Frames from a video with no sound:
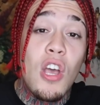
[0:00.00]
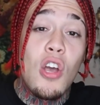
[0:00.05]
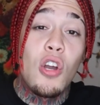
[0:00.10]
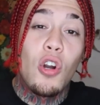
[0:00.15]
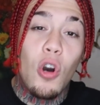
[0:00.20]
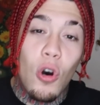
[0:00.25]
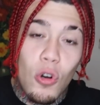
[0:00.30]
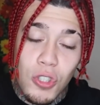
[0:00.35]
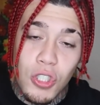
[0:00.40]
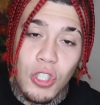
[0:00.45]

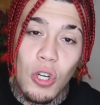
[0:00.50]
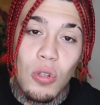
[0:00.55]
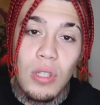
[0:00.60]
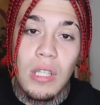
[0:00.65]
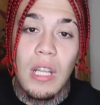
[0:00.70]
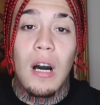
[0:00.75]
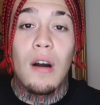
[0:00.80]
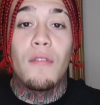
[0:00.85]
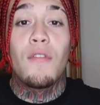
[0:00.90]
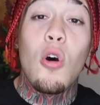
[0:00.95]
Go show
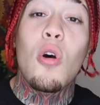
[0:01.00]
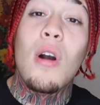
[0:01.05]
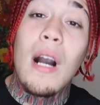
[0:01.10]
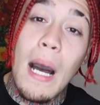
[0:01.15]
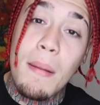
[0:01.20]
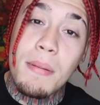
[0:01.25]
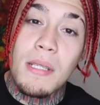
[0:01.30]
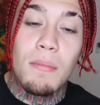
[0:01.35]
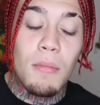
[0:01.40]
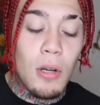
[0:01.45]
love. Go
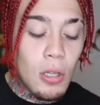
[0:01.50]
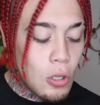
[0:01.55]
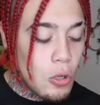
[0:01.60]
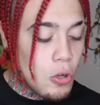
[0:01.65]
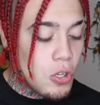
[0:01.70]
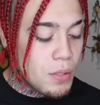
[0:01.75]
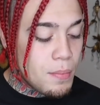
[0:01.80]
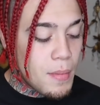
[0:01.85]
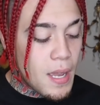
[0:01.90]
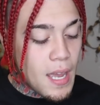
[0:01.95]
cop some
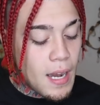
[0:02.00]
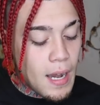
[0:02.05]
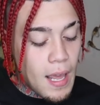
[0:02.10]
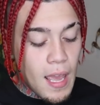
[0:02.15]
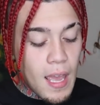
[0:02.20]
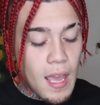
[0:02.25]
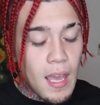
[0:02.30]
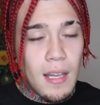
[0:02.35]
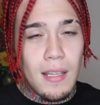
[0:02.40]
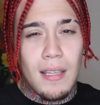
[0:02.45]
clothes, man,
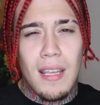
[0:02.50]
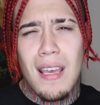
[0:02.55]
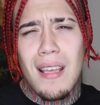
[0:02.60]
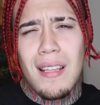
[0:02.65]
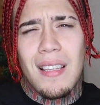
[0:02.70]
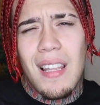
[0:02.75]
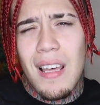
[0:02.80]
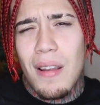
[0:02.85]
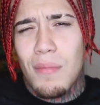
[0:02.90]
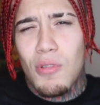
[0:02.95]
and yeah,
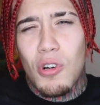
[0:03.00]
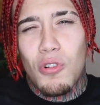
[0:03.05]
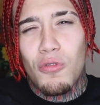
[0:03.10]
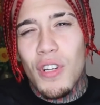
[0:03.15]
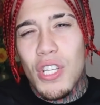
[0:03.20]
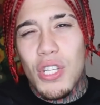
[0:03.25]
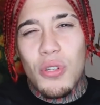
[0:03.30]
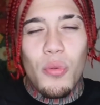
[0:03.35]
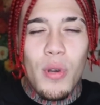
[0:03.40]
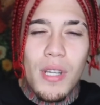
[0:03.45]
let them know
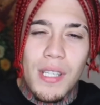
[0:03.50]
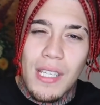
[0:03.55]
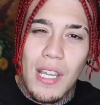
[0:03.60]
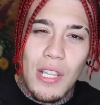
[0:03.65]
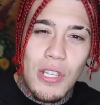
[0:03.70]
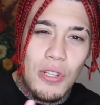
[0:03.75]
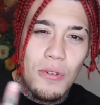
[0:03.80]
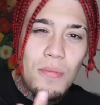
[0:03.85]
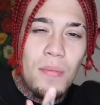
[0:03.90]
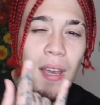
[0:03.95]
Richway
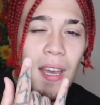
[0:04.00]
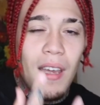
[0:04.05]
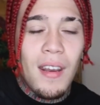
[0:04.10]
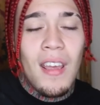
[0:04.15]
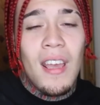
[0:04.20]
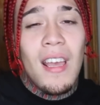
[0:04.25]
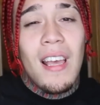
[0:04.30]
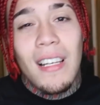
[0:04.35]
sent you, man.